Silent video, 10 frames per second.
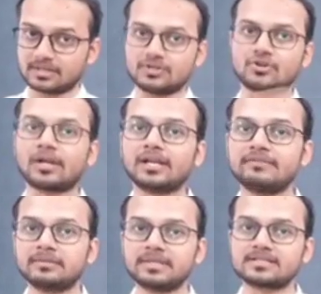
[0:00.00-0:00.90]

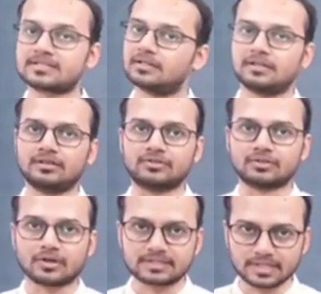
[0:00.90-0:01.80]
non-living beings
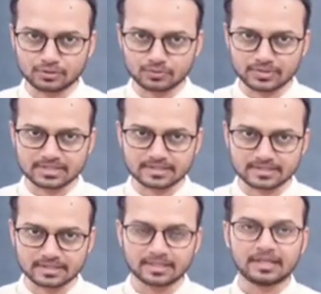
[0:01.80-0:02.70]
do not take
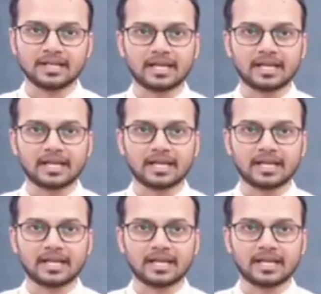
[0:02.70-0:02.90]
nutritions.